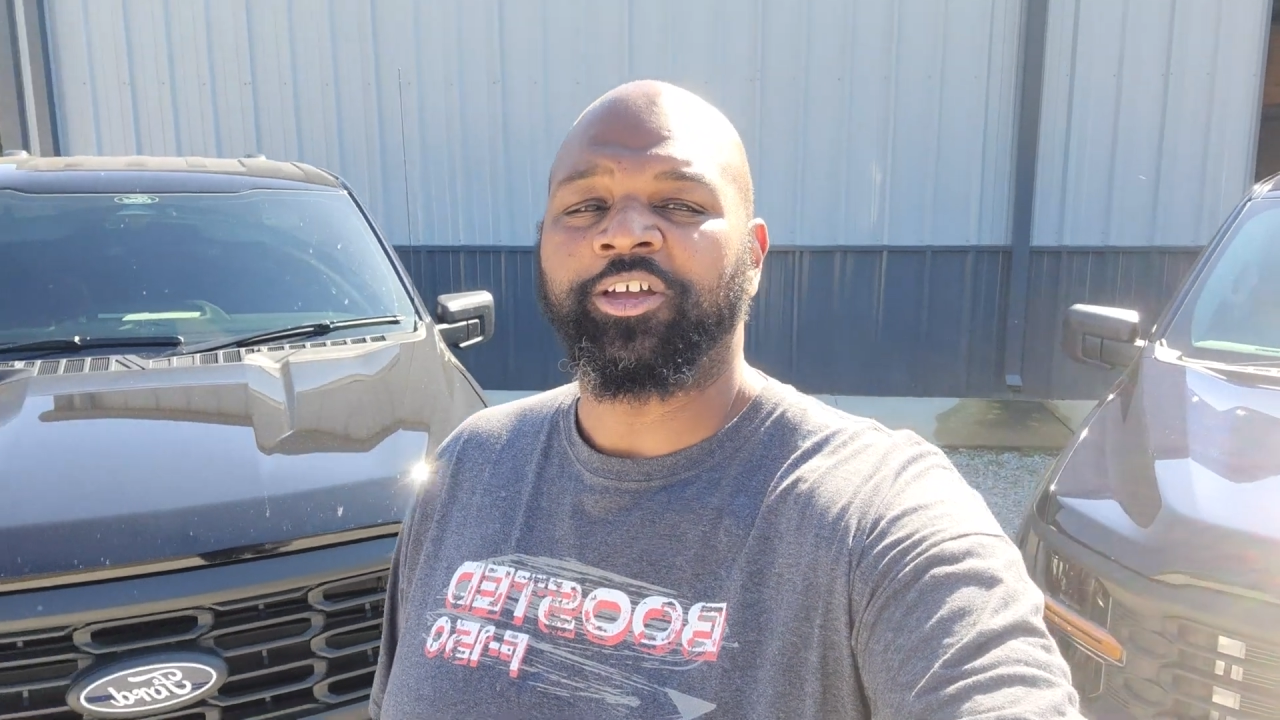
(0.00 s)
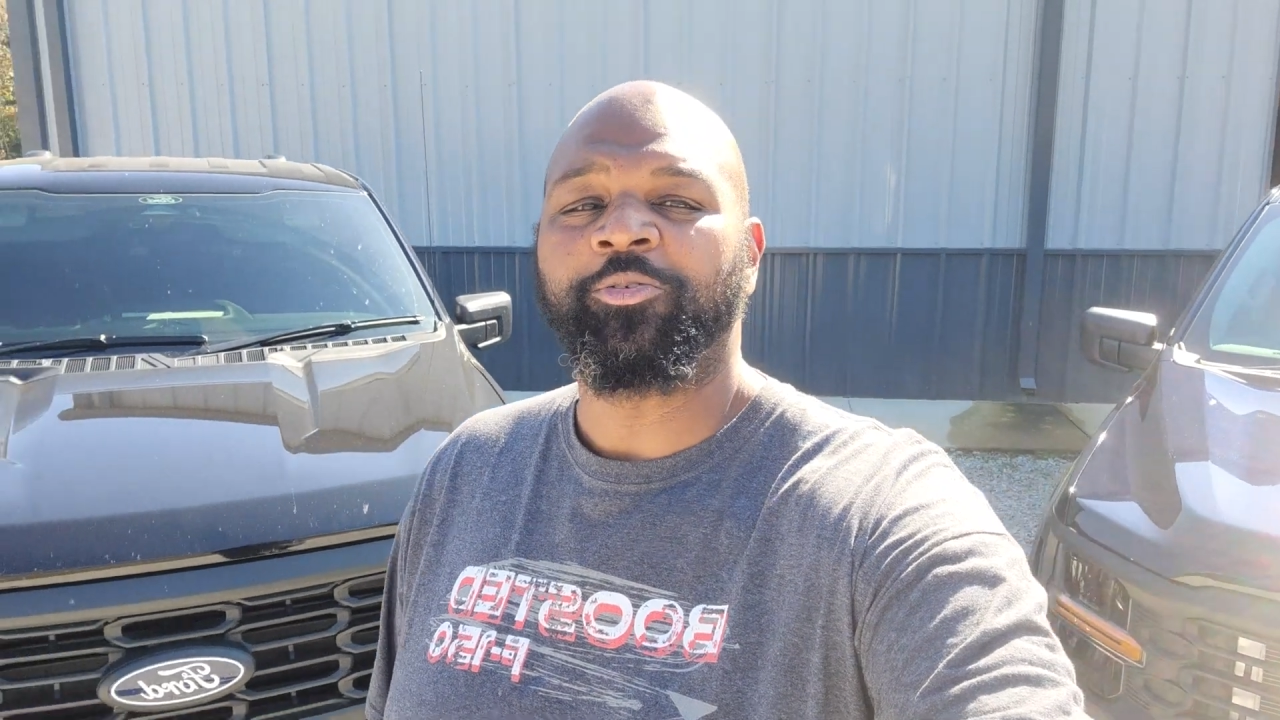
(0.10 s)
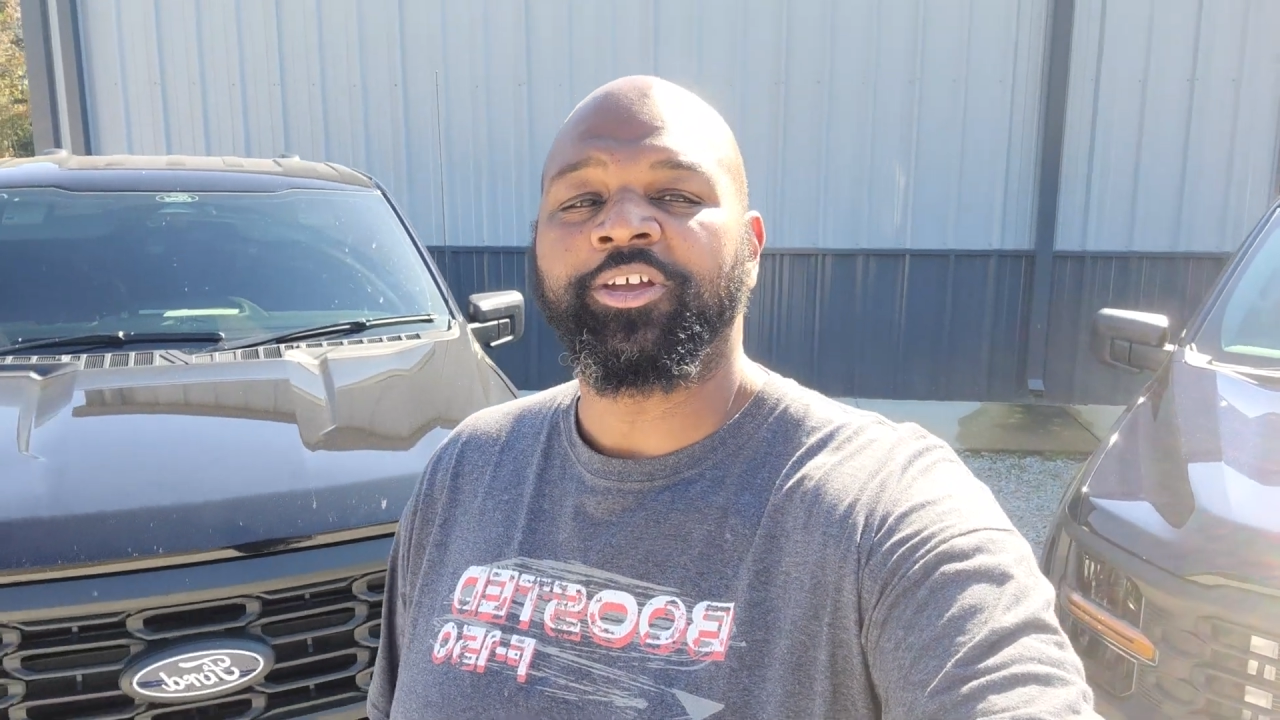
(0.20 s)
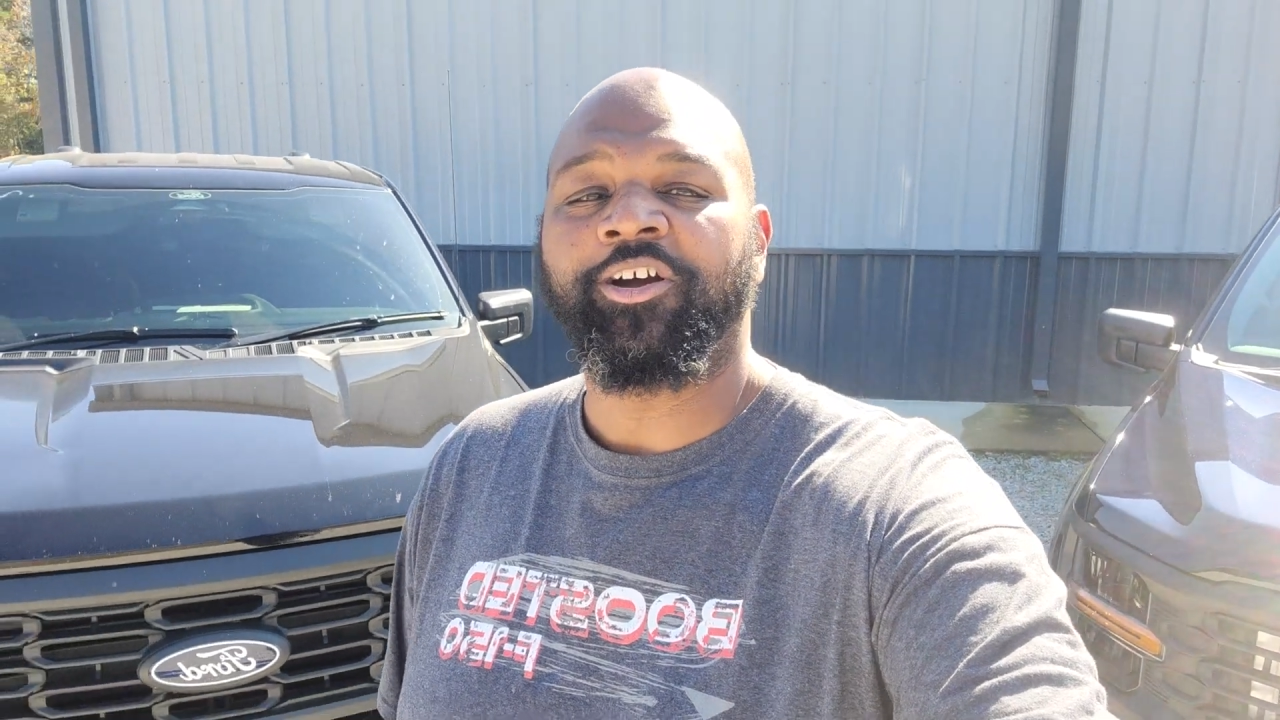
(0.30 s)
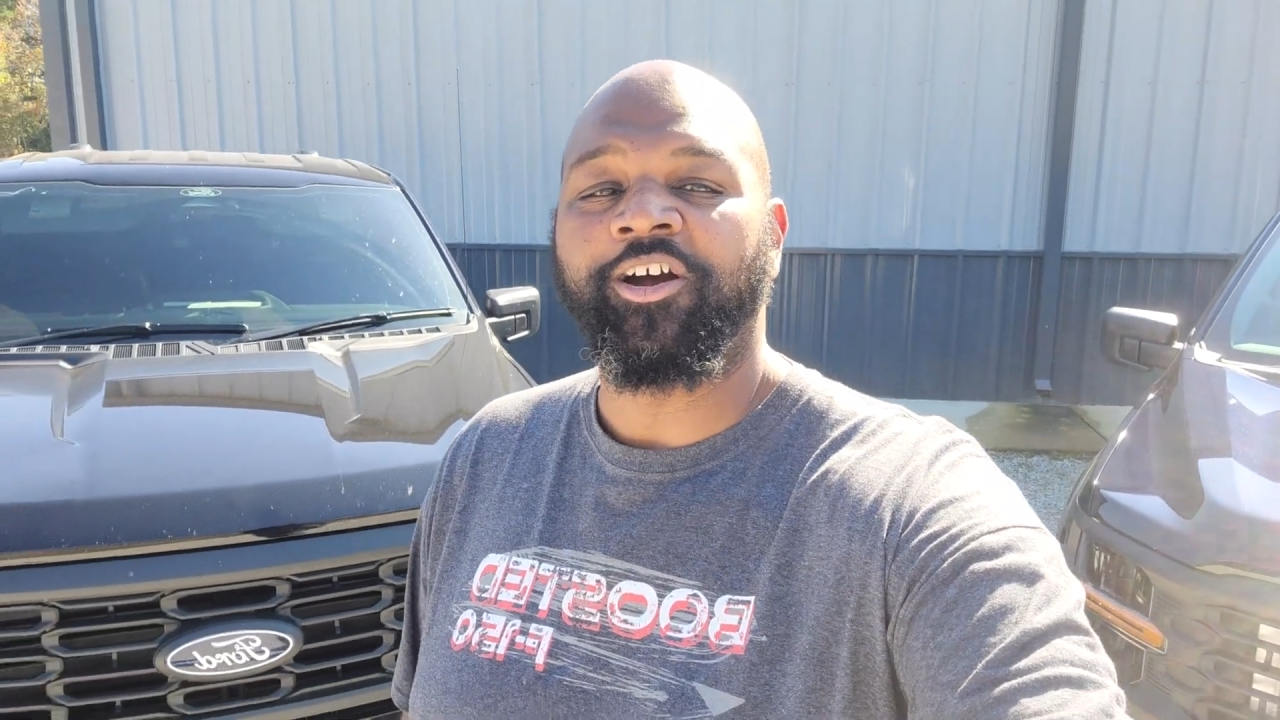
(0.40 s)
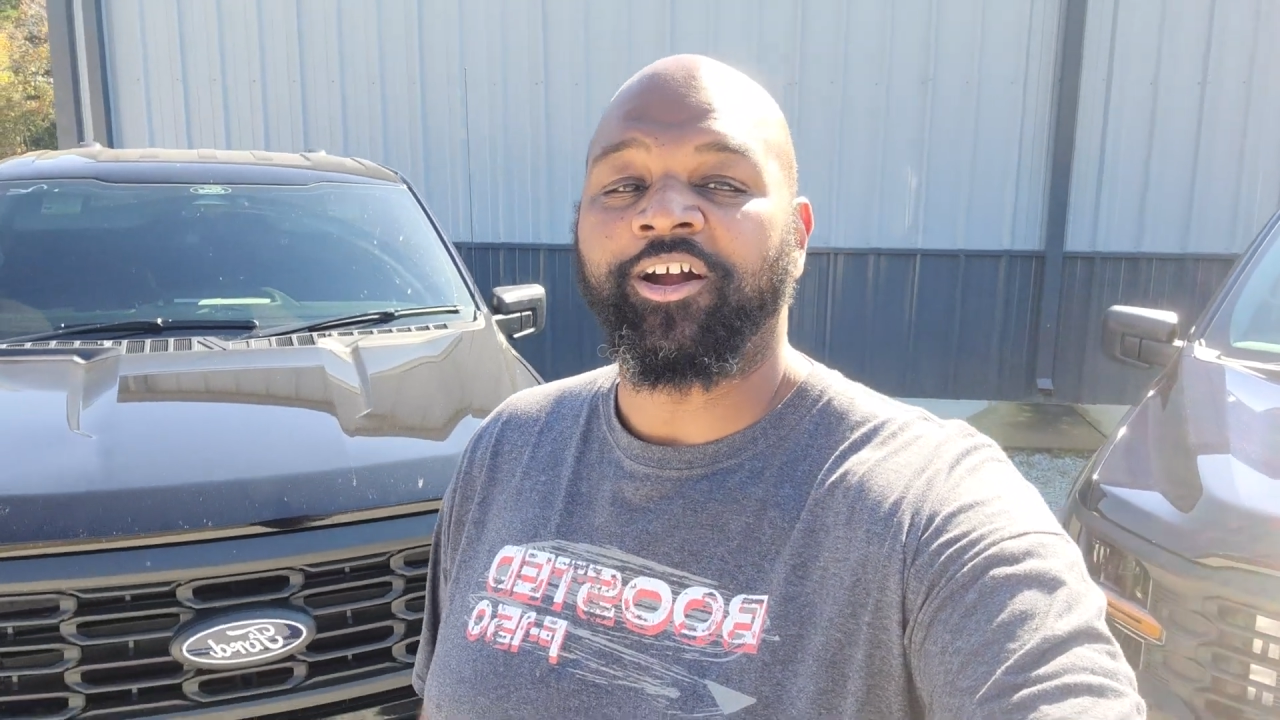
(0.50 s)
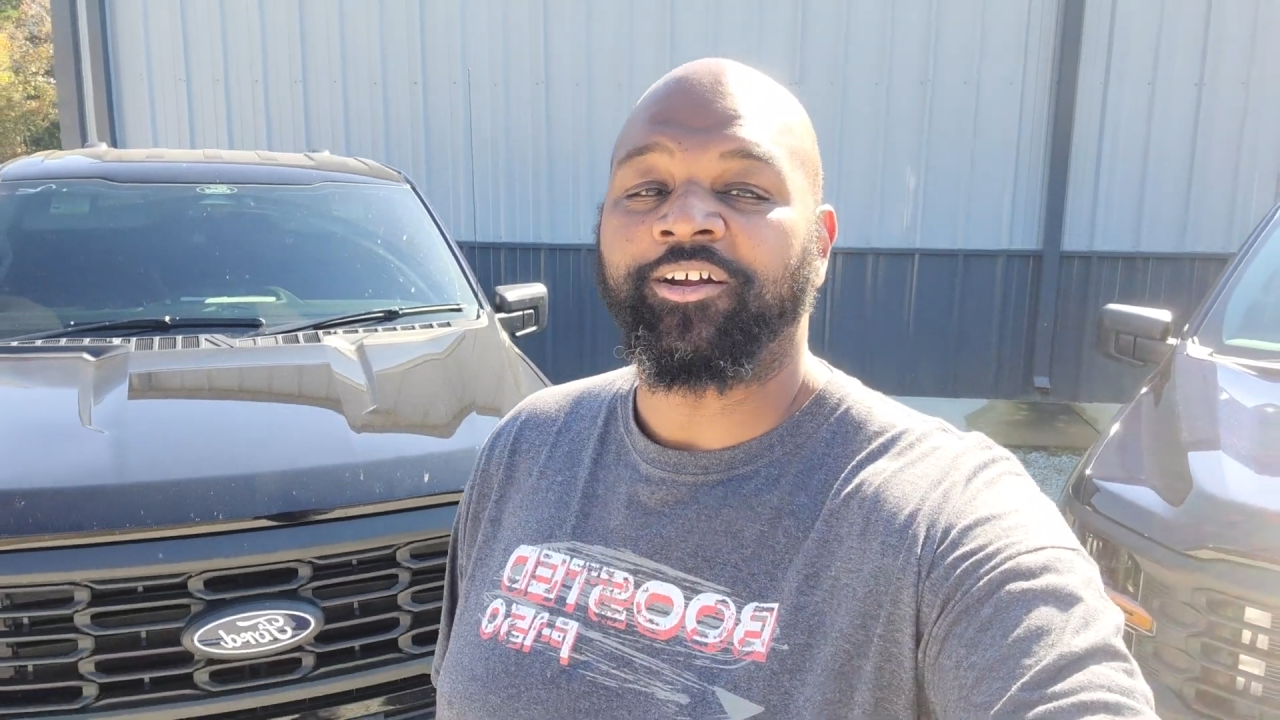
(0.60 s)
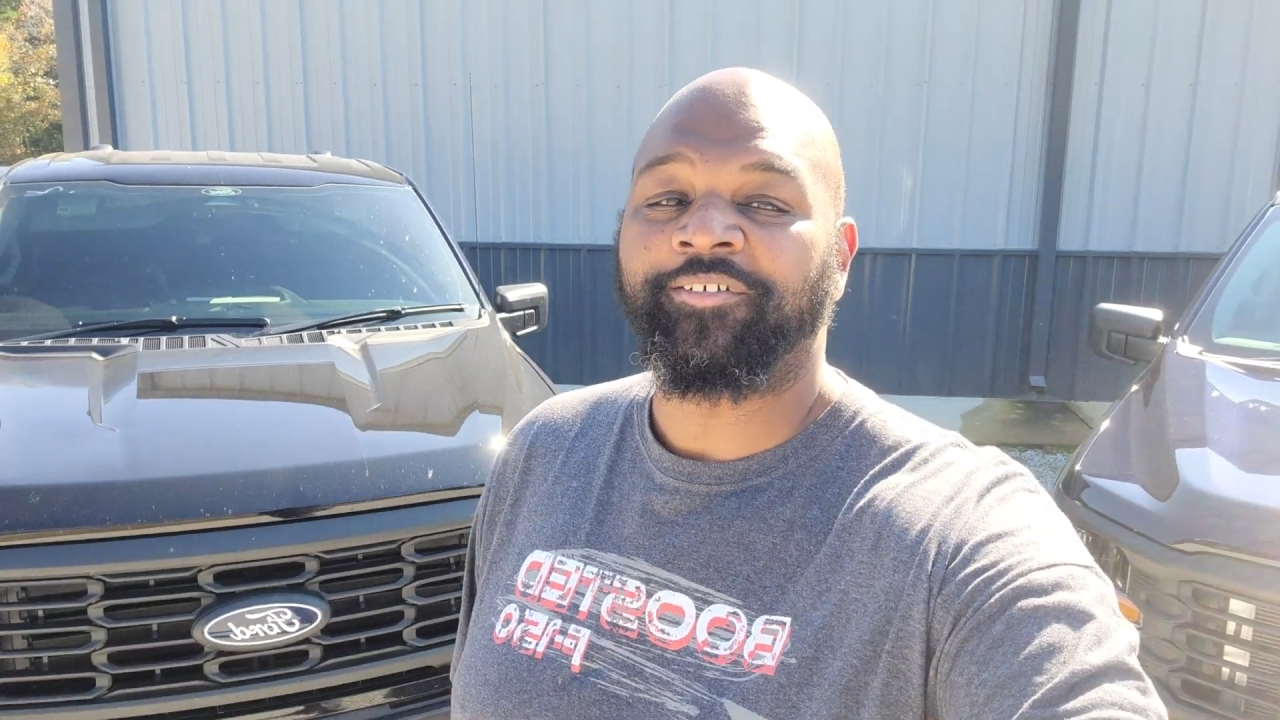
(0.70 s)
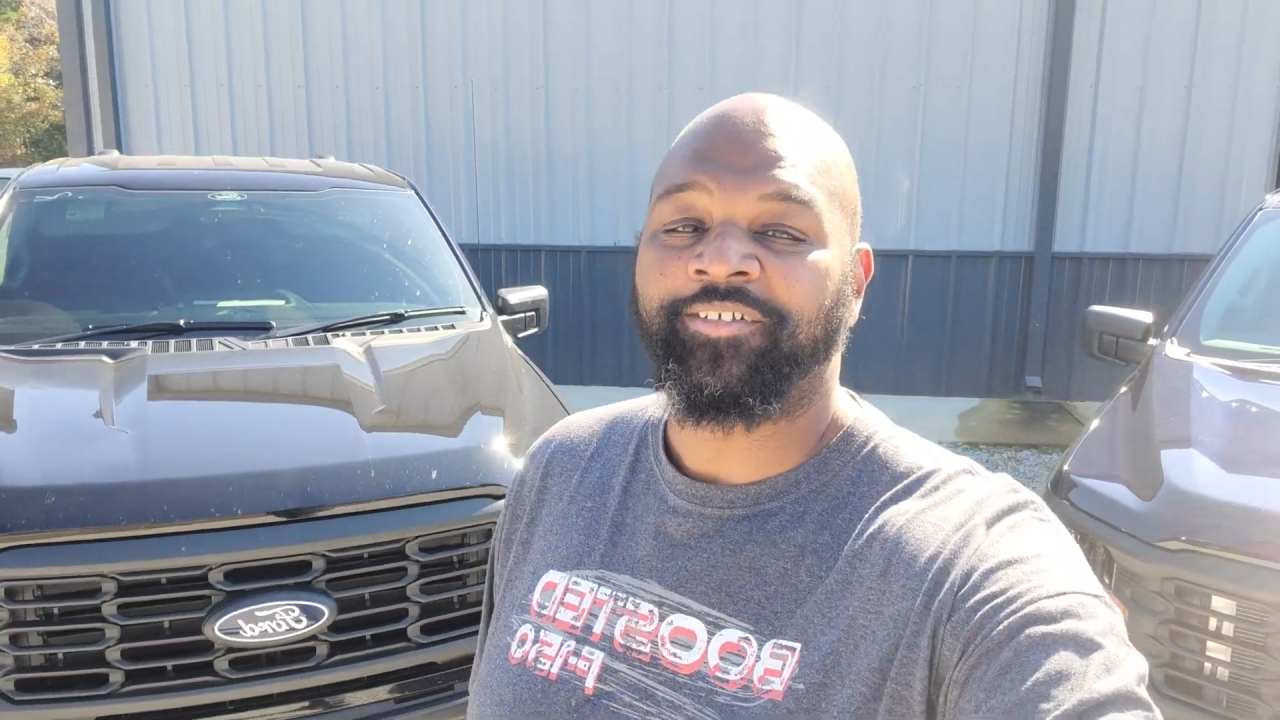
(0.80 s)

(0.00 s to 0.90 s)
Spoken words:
we are